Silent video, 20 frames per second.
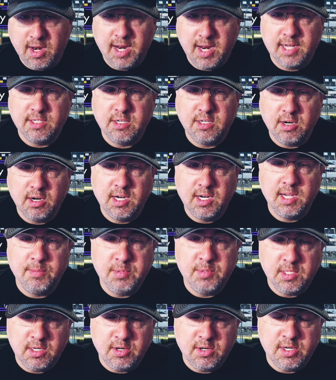the NASCAR
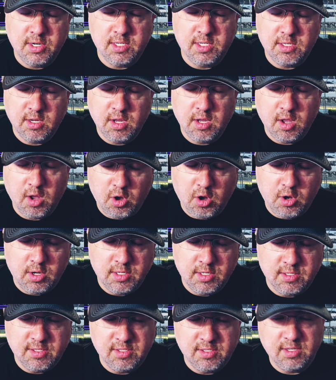Cup Series
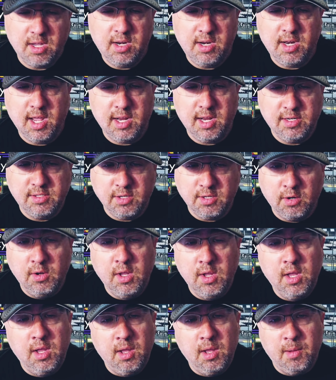on Sunday. So
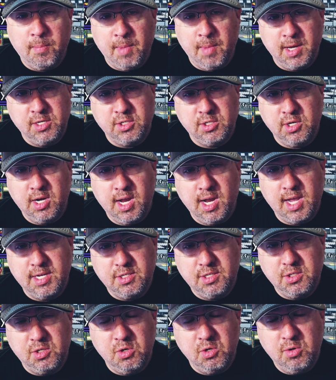make sure you
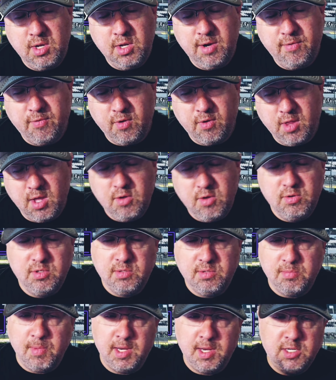guys tune in for
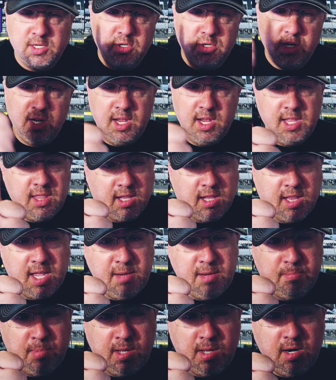those. Make sure you hit the
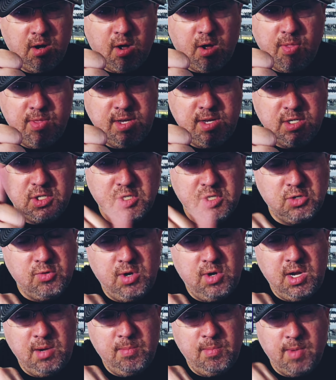like button on this
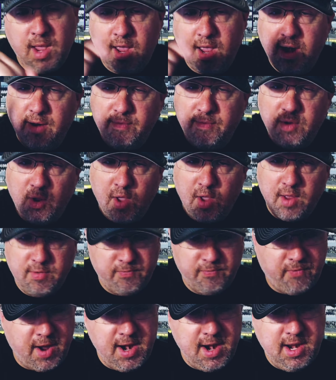stream. And if you're
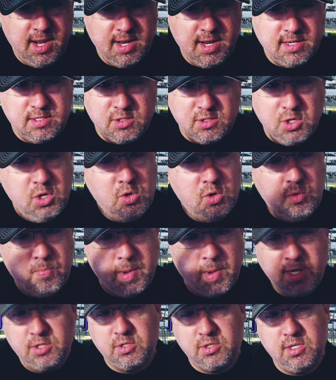finding us new,
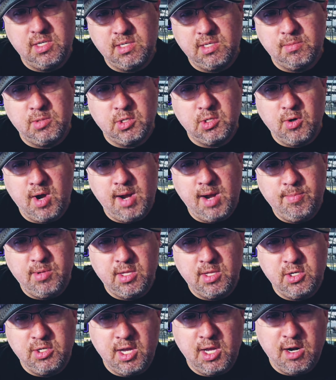make sure you subscribe to
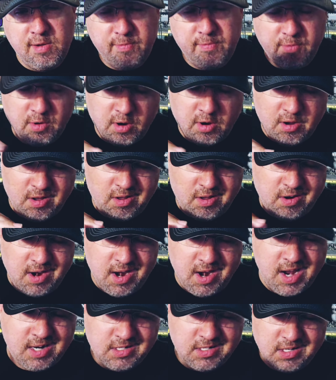the channel for all
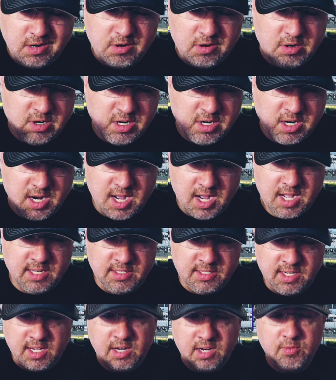NASCAR
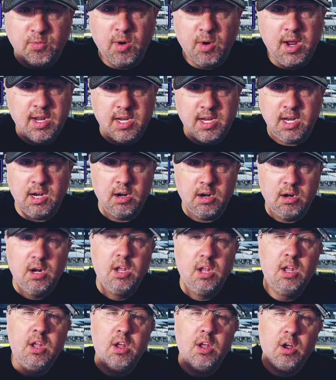content right here
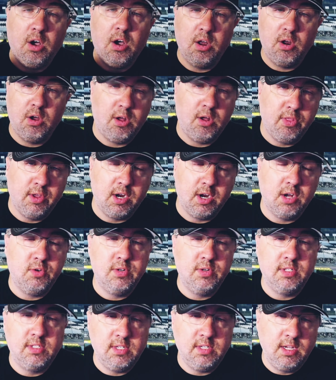on the Go
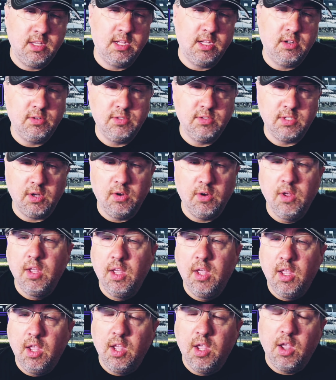with CeeLo.
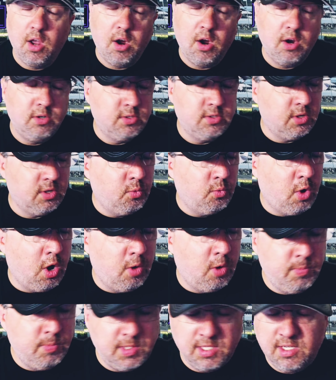So we'll
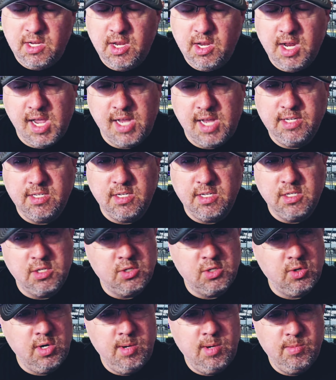hope to see you guys in the
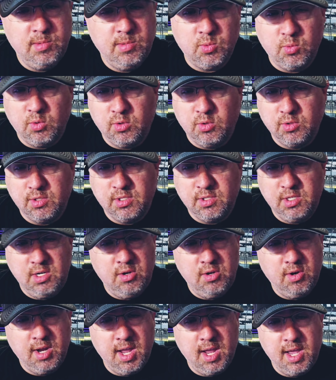streams. We'll see
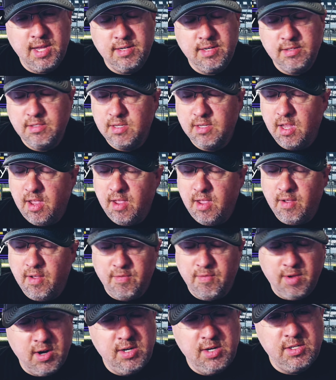you guys
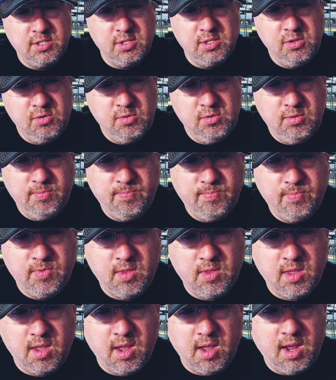very soon.
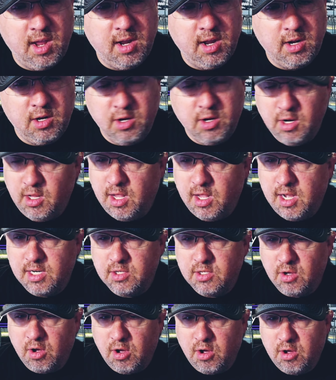And good
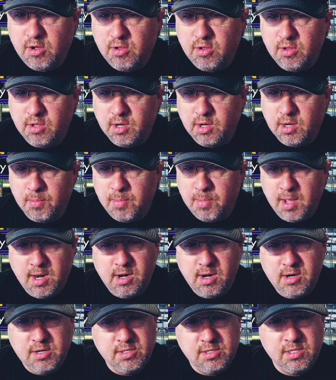luck to all the
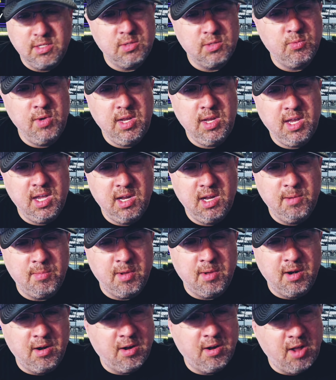competitors this weekend.
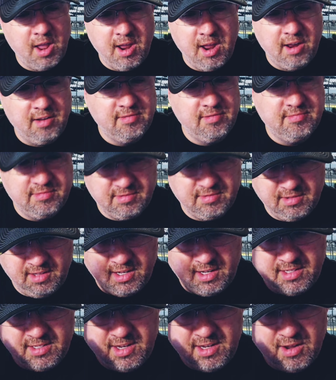But hey,
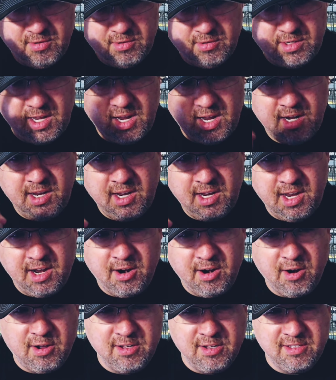let's go Denny
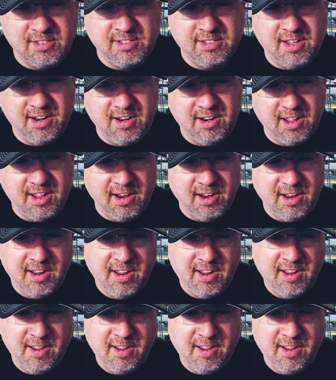here on Sunday